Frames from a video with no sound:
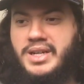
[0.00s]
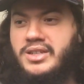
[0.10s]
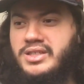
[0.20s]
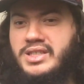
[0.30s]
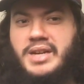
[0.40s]
but
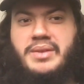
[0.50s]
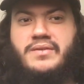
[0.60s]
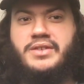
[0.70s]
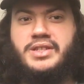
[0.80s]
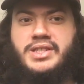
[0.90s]
I'll save
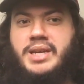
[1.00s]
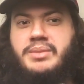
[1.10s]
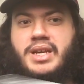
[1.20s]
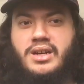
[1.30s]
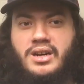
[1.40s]
that for the
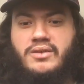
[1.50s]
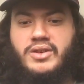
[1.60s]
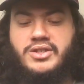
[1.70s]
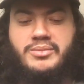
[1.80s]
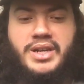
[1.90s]
same day of
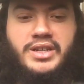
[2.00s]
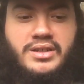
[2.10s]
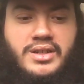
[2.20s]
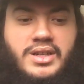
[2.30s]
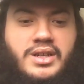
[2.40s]
WrestleMania,